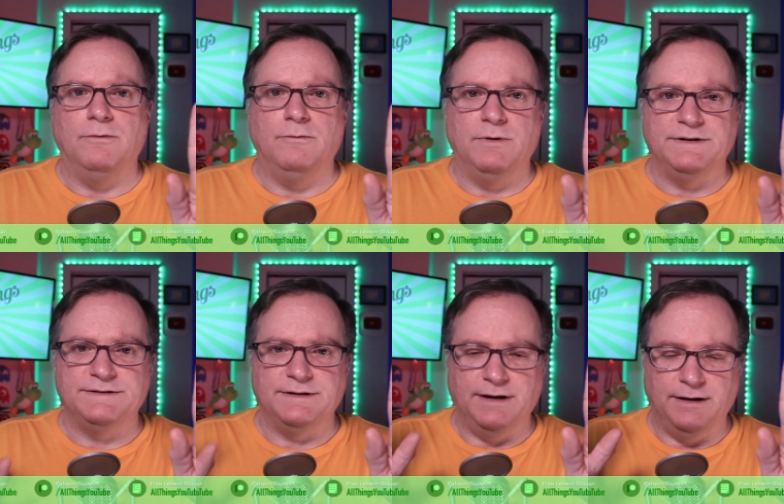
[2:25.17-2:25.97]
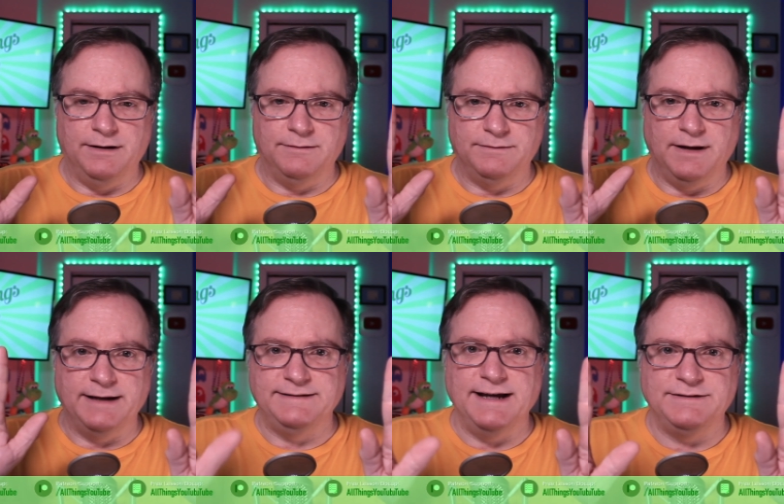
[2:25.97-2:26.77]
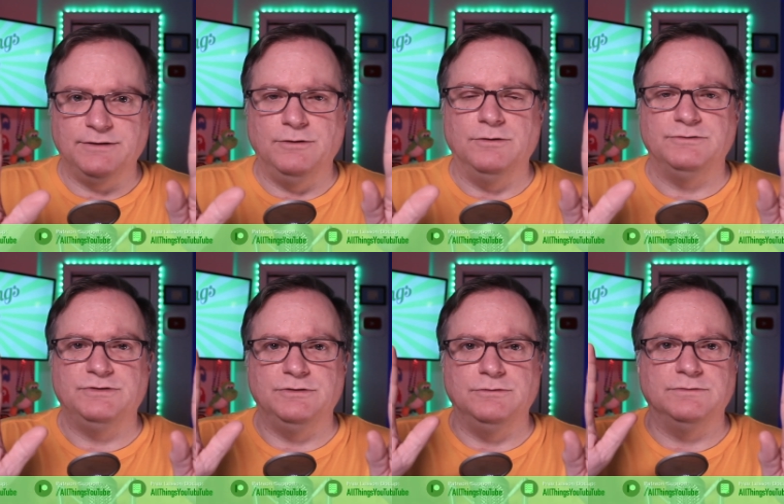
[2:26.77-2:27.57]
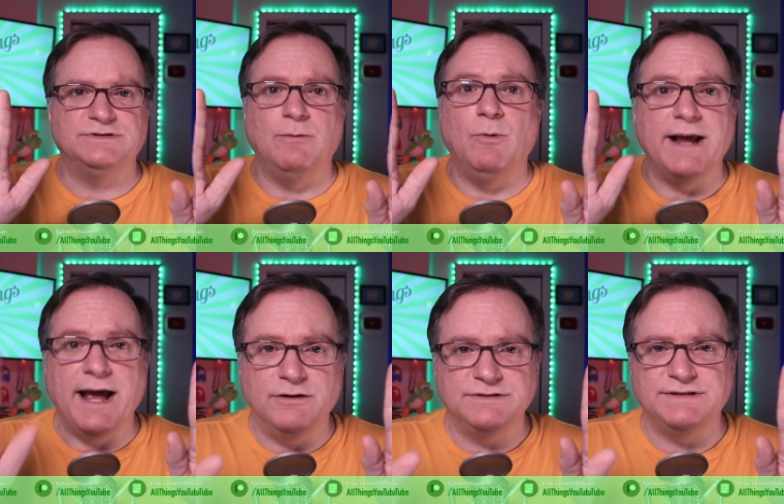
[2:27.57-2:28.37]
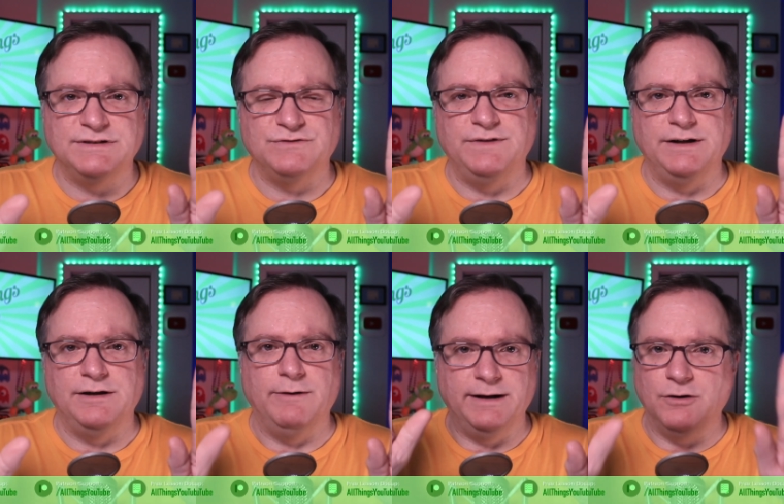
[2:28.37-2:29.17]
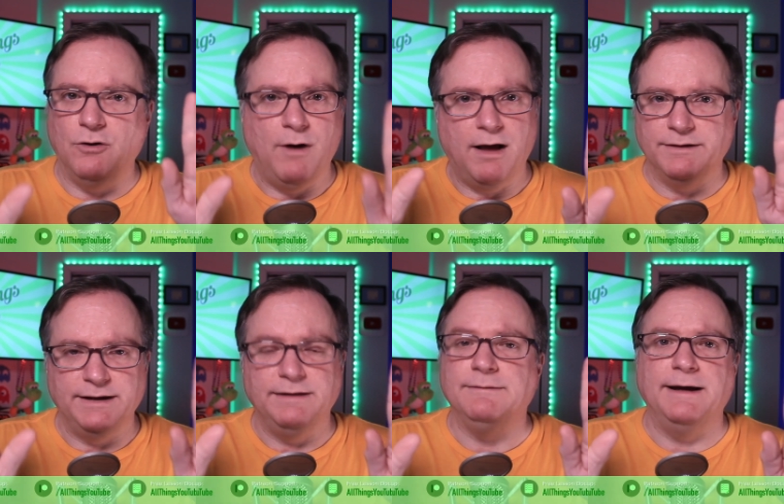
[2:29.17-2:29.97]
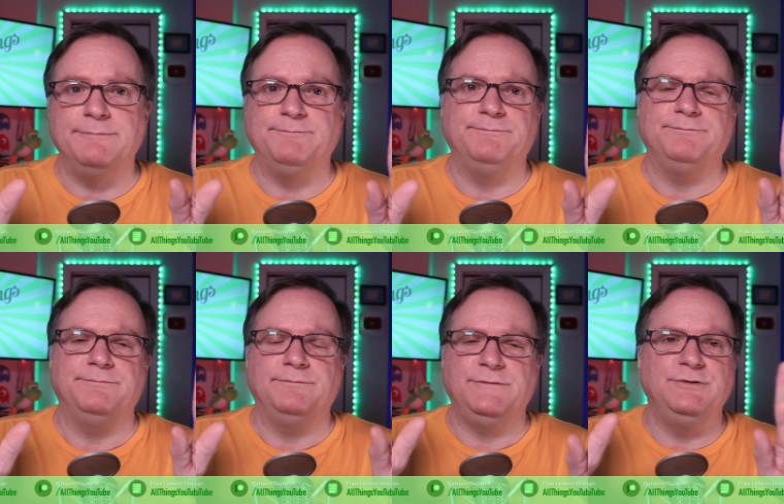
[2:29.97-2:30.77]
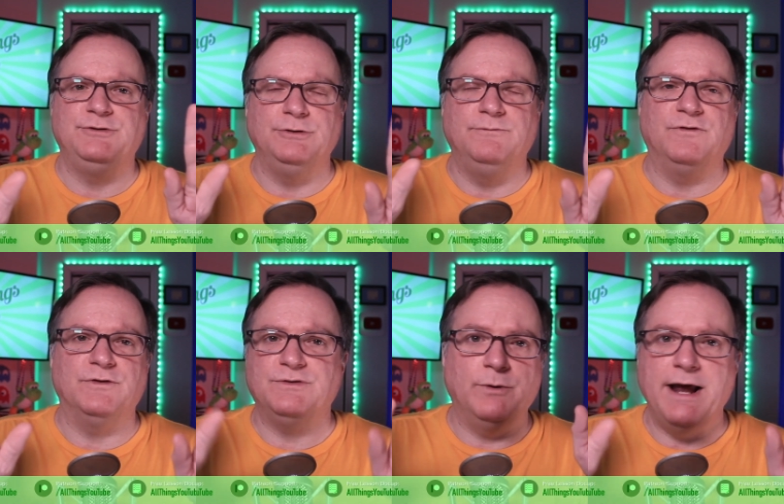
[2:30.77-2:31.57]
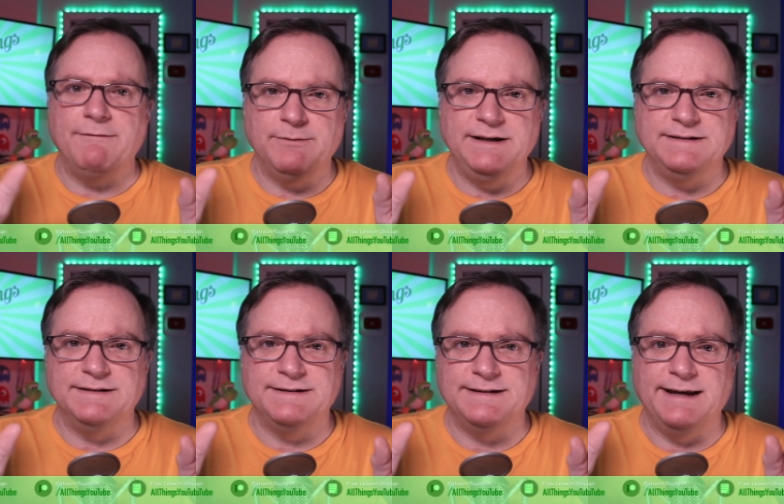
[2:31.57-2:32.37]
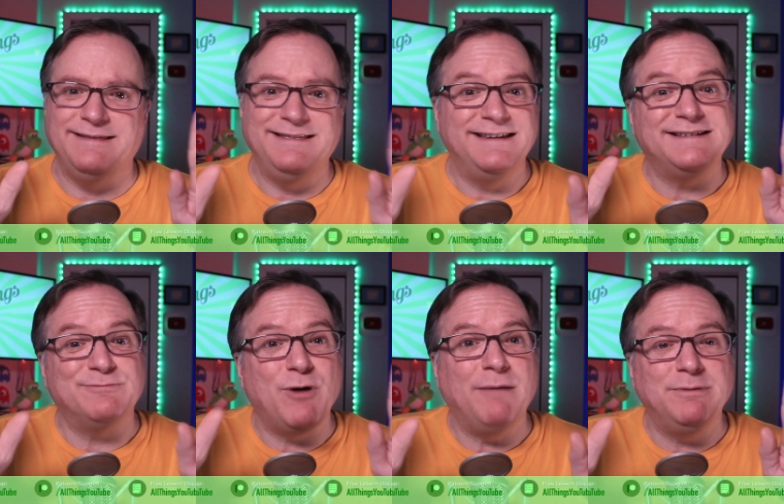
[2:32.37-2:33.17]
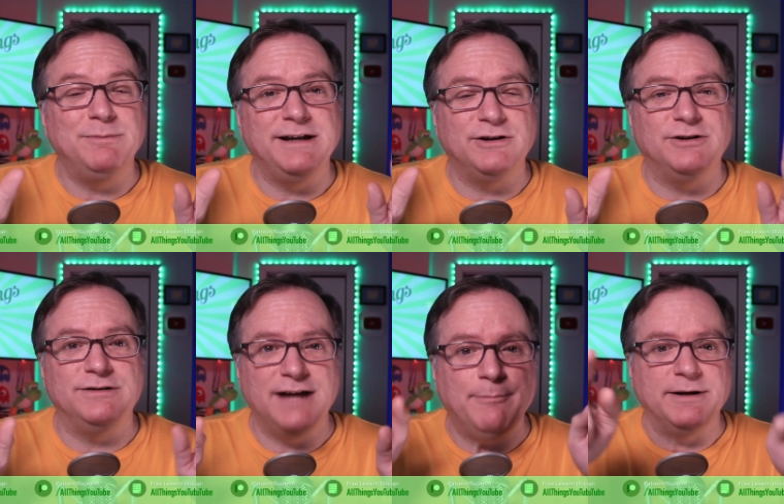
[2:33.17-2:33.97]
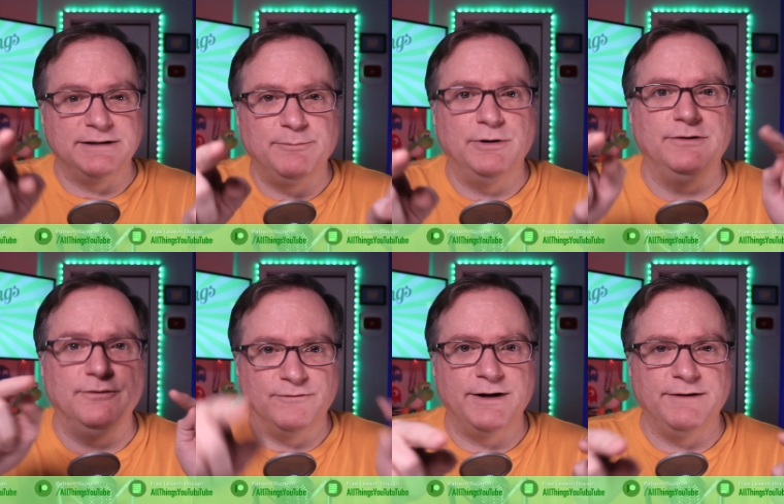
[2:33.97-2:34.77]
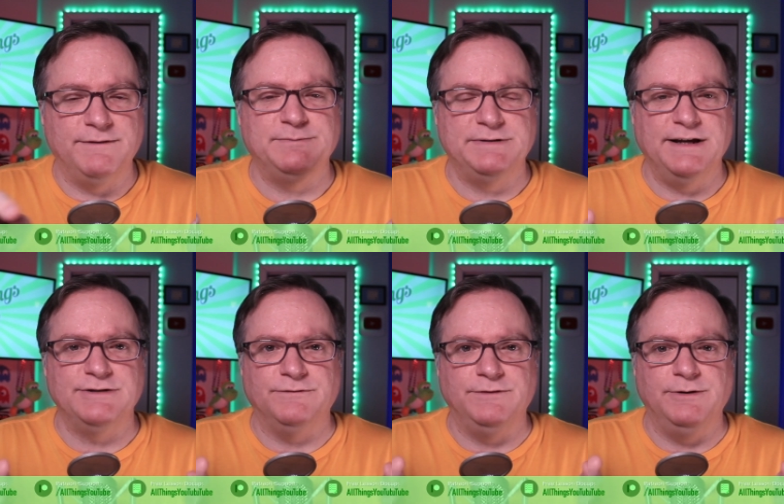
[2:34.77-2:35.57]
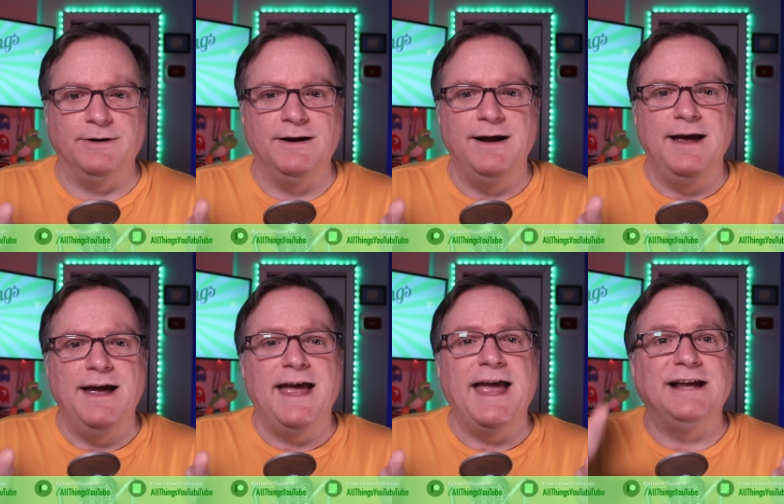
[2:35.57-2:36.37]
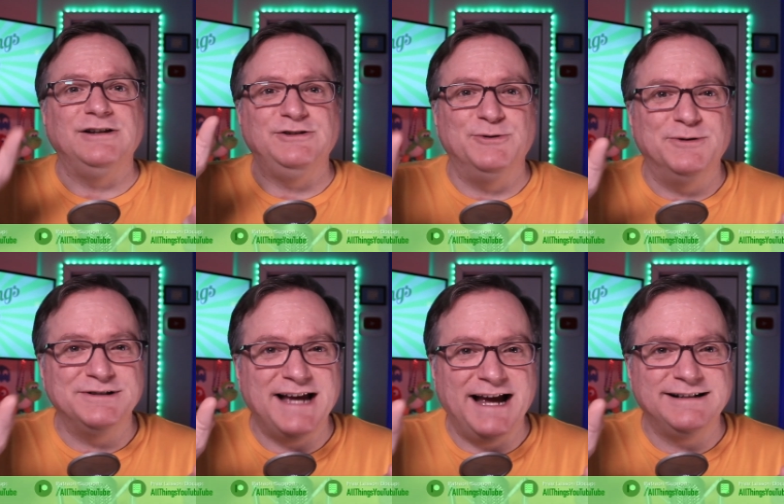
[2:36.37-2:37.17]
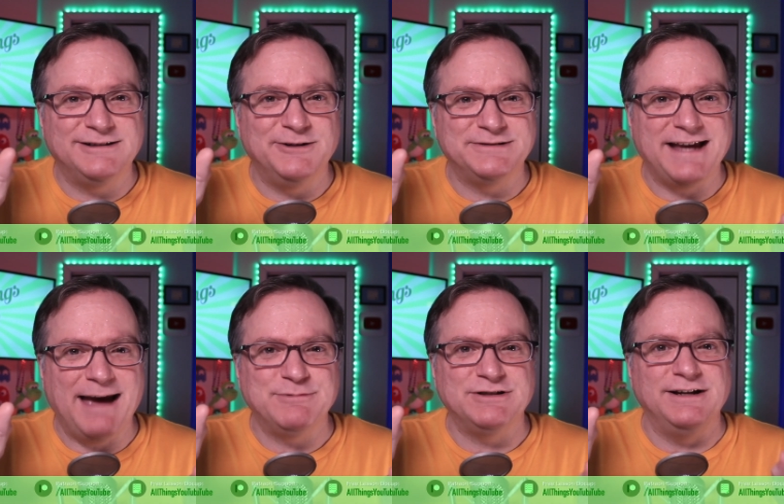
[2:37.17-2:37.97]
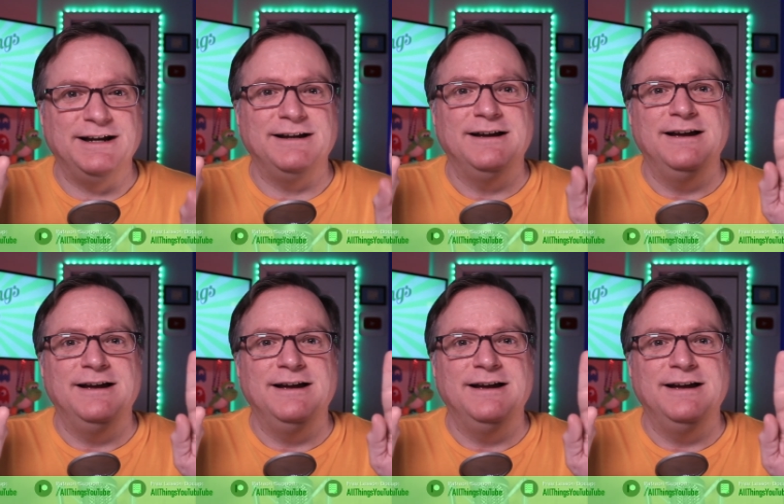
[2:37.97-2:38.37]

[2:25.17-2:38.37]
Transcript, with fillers: was uh, identical to someone else's video in quality and YouTube, for whatever reason, said this is probably a good topic to put in front of this potential viewer. And yours had closed captioning,